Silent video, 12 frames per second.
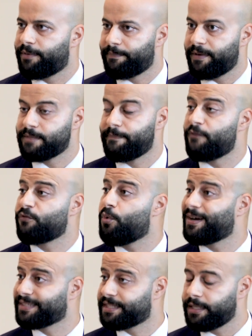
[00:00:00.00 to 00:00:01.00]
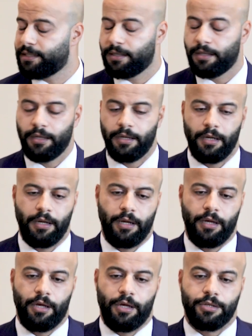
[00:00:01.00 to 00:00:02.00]
bit of quantity.
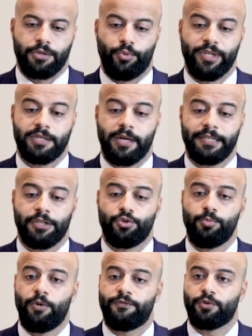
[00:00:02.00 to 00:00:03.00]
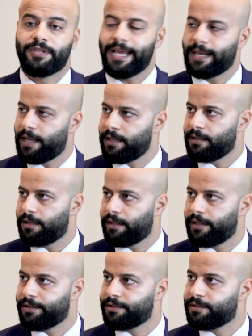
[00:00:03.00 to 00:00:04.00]
So we decided to move to Tekla
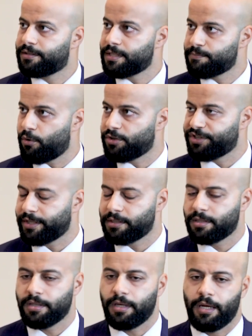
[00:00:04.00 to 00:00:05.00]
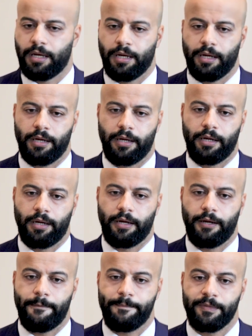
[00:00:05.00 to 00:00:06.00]
in this project.
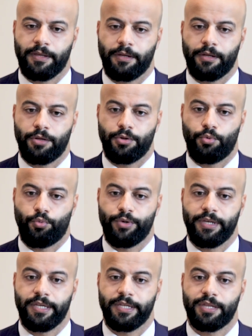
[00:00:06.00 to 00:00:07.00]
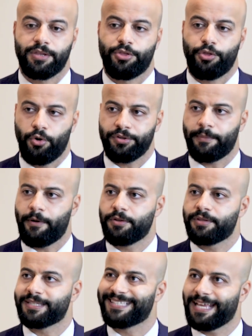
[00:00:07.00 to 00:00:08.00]
Uh, we thought
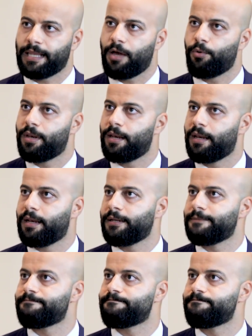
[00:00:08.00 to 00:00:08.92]
about that Tekla will